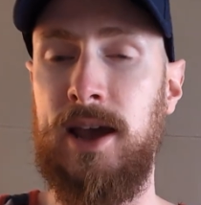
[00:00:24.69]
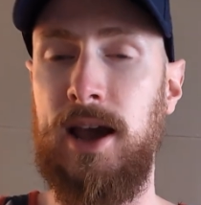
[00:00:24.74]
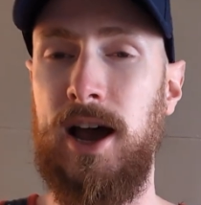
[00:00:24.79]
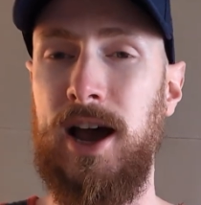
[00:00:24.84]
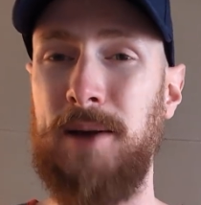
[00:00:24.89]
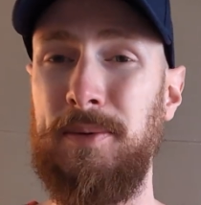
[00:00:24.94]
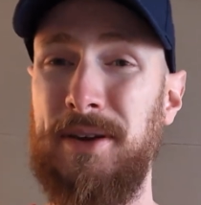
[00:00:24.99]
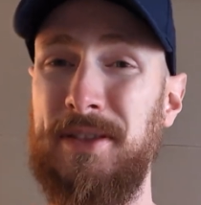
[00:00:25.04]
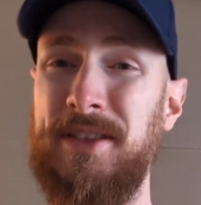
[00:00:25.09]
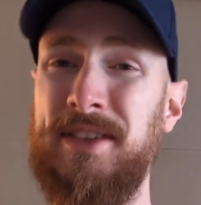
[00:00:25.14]

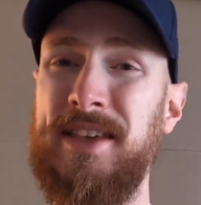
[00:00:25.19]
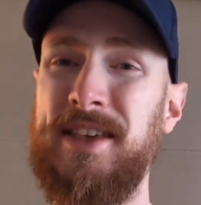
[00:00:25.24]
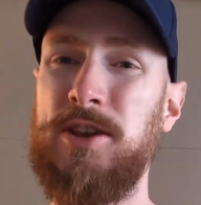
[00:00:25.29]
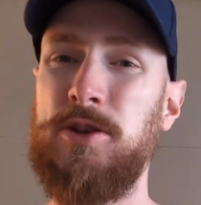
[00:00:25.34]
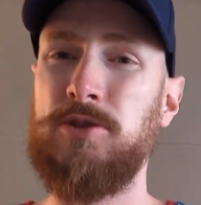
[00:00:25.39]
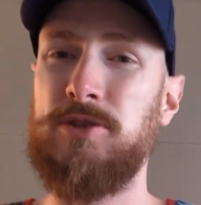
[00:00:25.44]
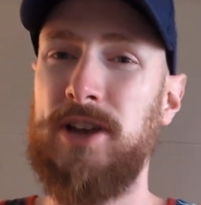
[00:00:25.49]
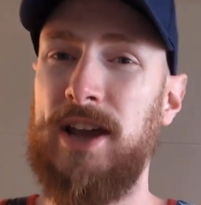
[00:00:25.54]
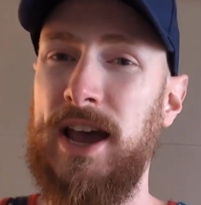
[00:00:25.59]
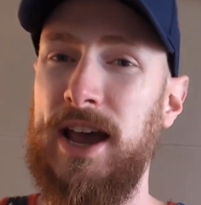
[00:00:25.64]
And then they
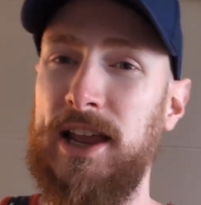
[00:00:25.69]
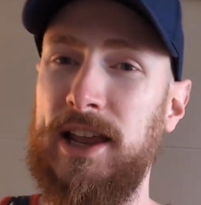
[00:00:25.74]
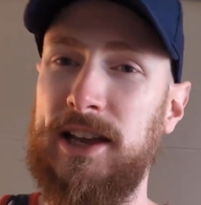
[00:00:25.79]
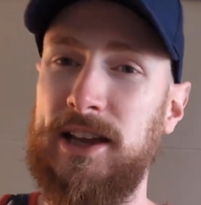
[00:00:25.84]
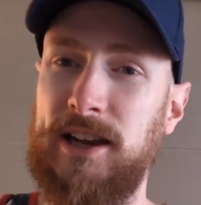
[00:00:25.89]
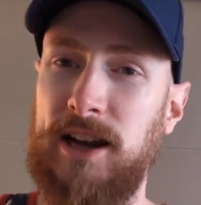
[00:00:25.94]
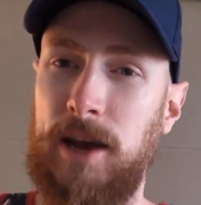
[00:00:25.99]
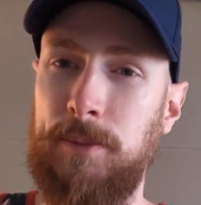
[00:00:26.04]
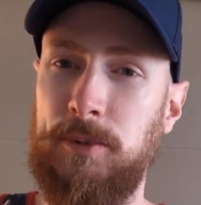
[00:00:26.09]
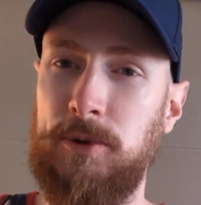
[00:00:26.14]
usually had
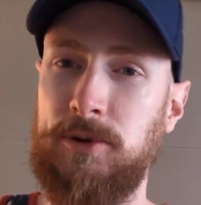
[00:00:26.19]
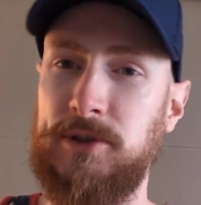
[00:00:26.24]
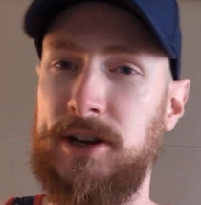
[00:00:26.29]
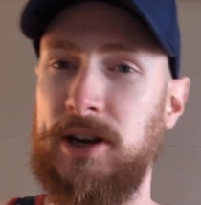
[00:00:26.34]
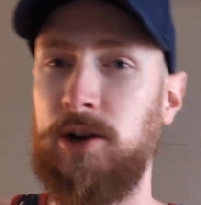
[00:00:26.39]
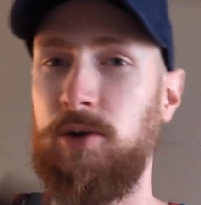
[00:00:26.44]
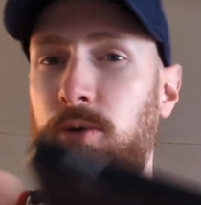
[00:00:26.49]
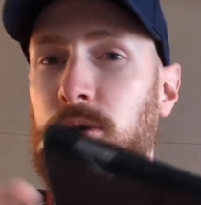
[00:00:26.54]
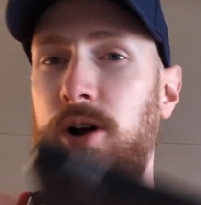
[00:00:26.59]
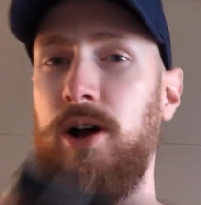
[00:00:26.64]
like an upper
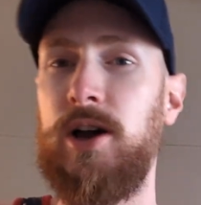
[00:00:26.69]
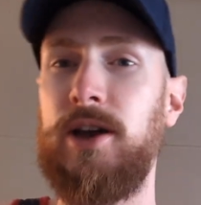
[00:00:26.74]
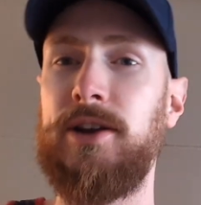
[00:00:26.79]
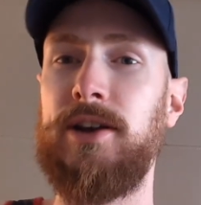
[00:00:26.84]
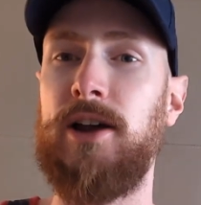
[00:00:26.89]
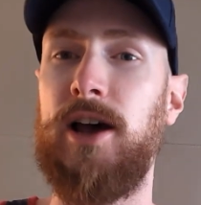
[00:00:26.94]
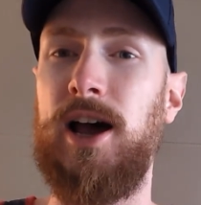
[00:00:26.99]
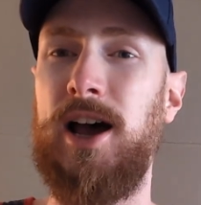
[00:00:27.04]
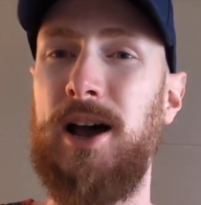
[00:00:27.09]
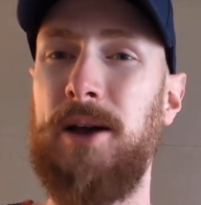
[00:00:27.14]
tier
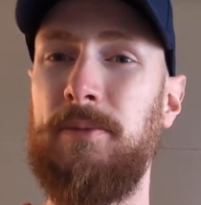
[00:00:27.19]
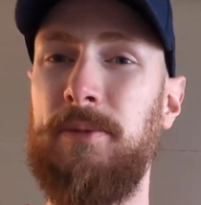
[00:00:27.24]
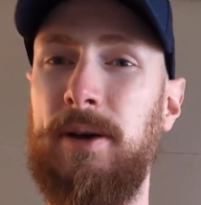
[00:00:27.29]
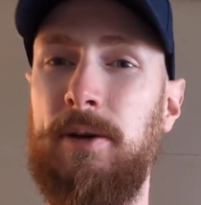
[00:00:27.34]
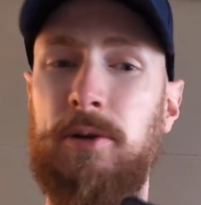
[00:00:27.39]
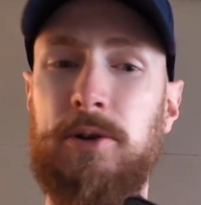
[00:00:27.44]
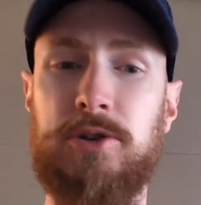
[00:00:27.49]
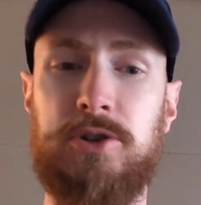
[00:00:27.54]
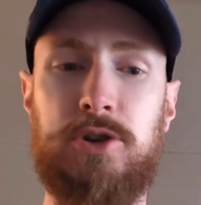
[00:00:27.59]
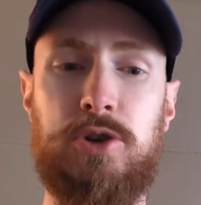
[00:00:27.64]
one
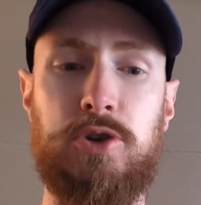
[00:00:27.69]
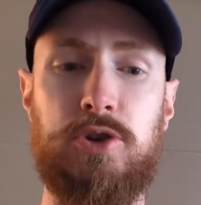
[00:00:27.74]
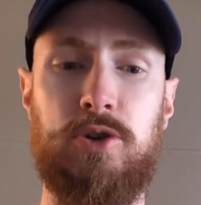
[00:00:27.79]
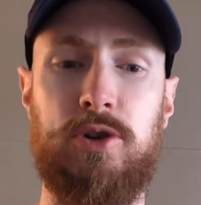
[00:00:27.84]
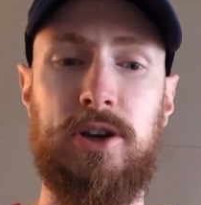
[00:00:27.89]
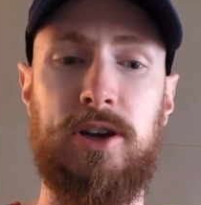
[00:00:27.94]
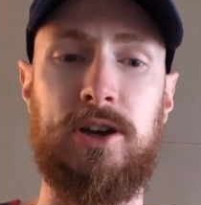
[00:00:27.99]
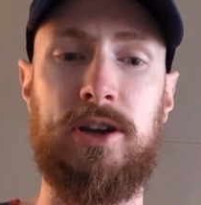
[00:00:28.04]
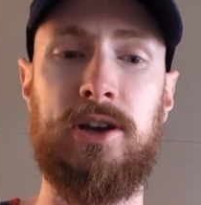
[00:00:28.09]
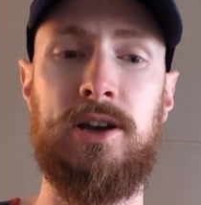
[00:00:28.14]
that was
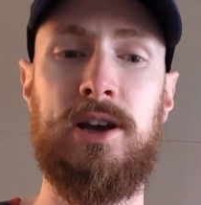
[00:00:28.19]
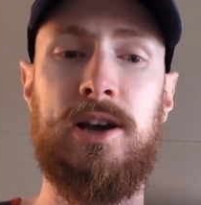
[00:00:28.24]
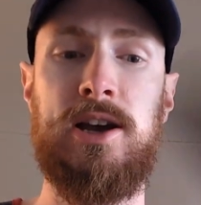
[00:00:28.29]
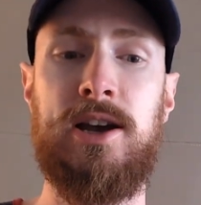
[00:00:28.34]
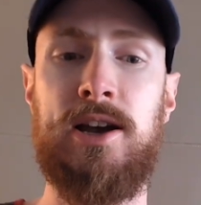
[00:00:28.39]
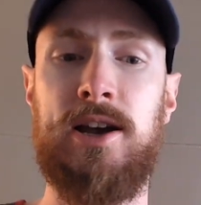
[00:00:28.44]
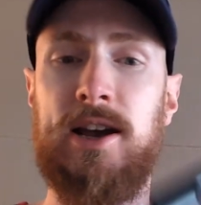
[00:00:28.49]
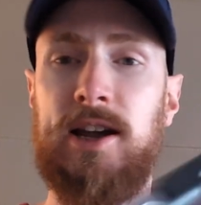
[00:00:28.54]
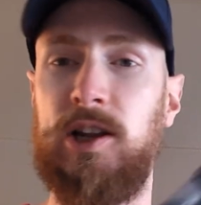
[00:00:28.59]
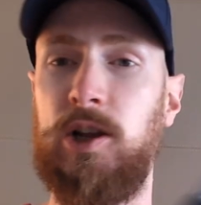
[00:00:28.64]
usually
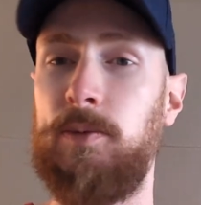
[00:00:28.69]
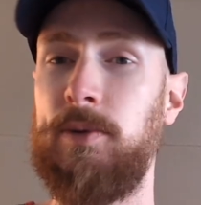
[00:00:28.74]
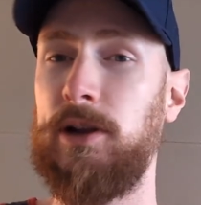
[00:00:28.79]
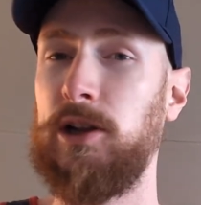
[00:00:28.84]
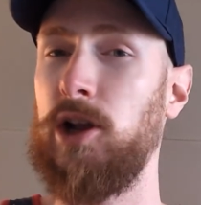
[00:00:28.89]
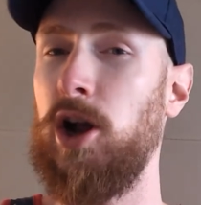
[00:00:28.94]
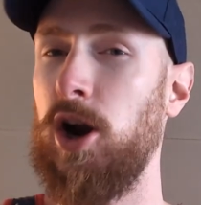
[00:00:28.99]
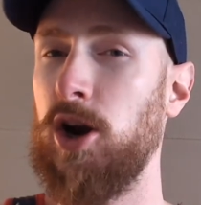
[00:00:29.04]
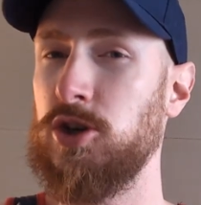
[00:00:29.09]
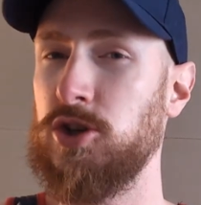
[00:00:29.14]
a little
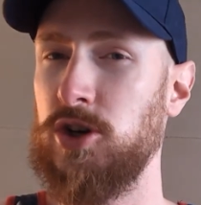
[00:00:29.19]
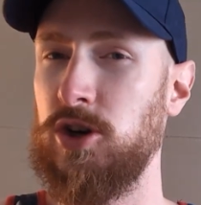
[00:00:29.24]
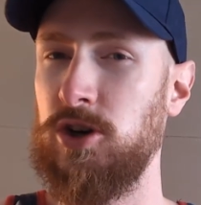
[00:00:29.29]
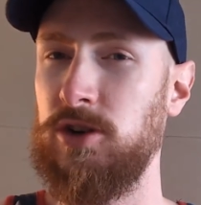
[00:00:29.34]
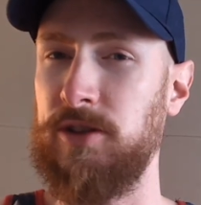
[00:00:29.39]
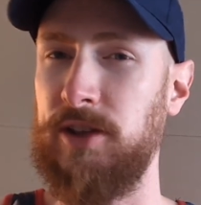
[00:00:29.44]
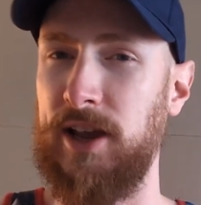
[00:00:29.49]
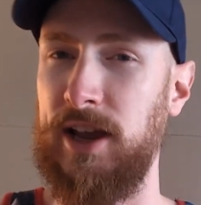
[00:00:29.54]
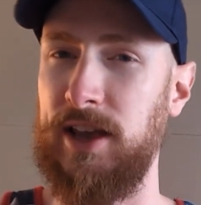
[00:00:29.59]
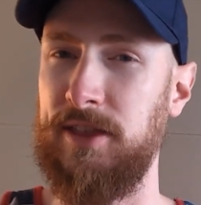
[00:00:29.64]
bit
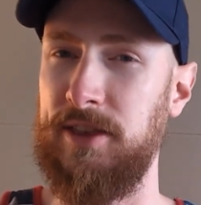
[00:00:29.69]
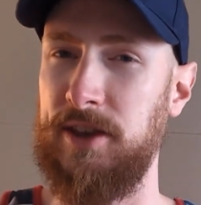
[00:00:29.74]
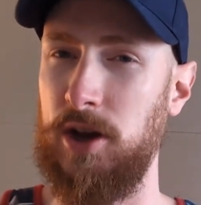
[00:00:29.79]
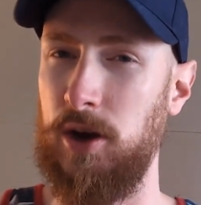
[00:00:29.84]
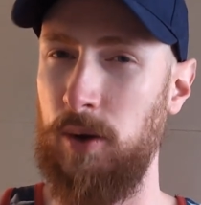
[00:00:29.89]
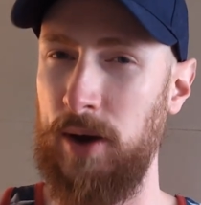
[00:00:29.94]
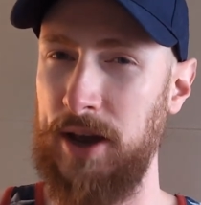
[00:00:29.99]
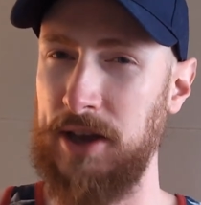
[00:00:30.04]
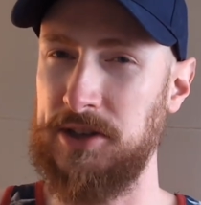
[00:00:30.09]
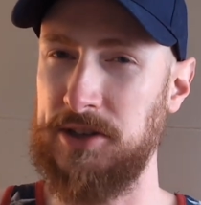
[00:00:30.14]
larger. They had the
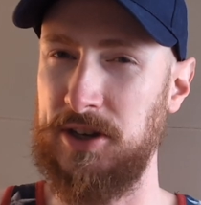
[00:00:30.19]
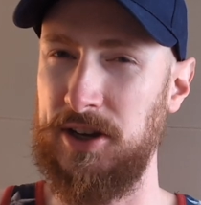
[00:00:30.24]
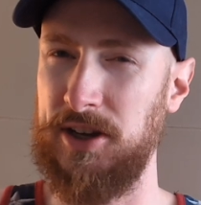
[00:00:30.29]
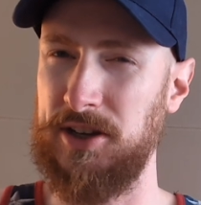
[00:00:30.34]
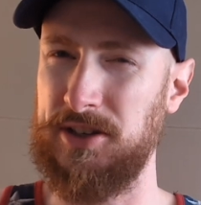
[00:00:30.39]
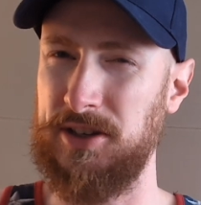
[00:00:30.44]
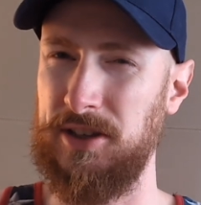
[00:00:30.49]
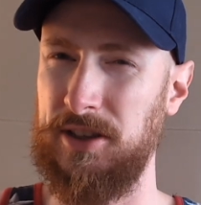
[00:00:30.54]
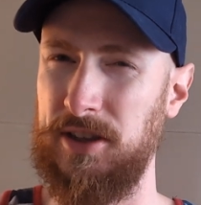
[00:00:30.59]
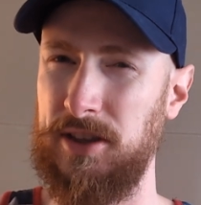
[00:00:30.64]

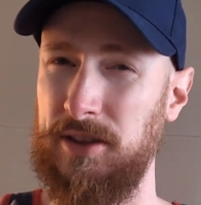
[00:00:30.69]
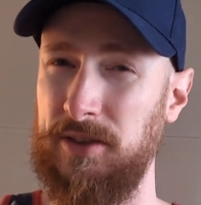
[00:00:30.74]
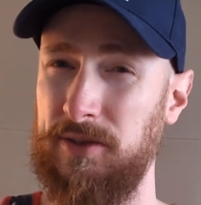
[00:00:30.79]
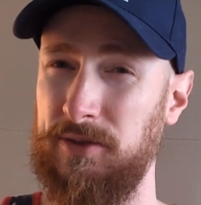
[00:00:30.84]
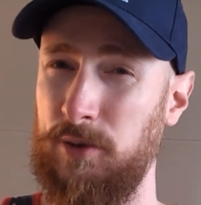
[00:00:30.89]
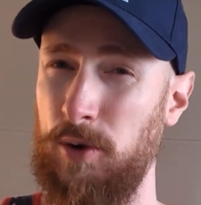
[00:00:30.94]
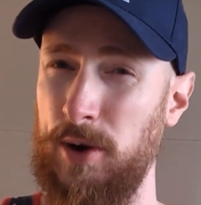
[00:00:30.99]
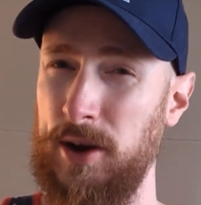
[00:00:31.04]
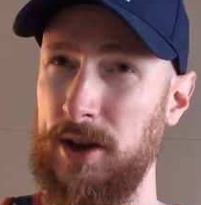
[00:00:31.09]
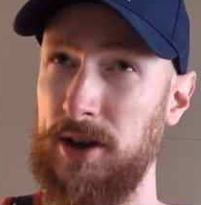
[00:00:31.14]
Oasis and then the
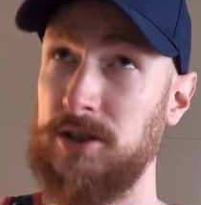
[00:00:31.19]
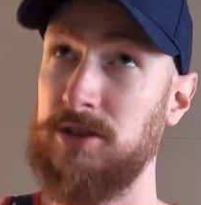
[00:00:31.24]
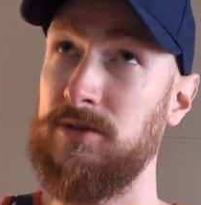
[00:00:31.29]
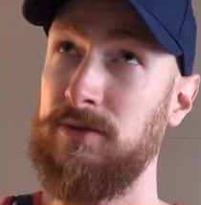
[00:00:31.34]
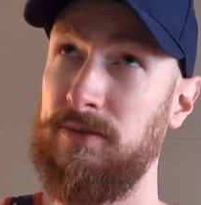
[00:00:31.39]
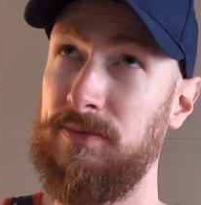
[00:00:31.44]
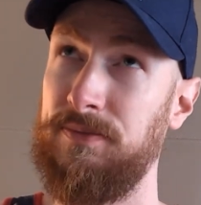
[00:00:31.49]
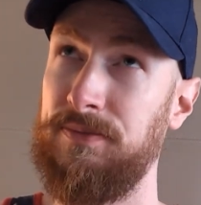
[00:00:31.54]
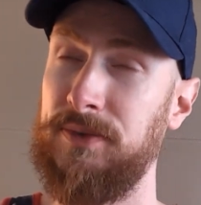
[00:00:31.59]
Voyage,